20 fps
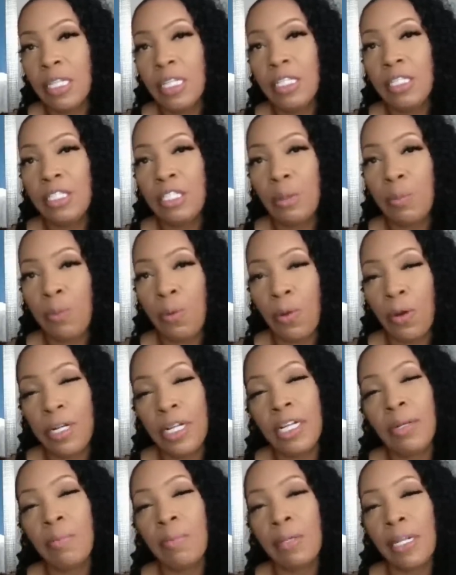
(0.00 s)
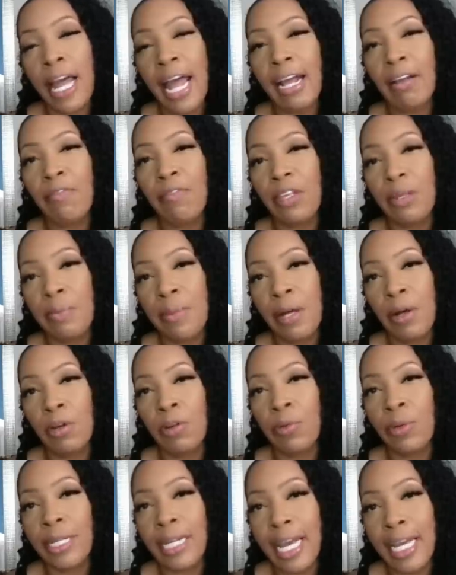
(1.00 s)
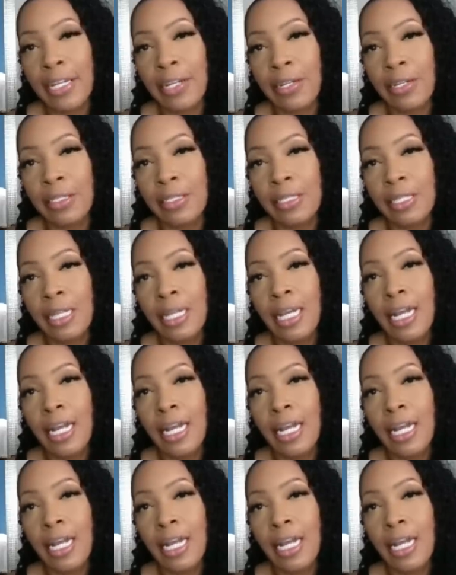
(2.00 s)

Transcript: supporting black female creators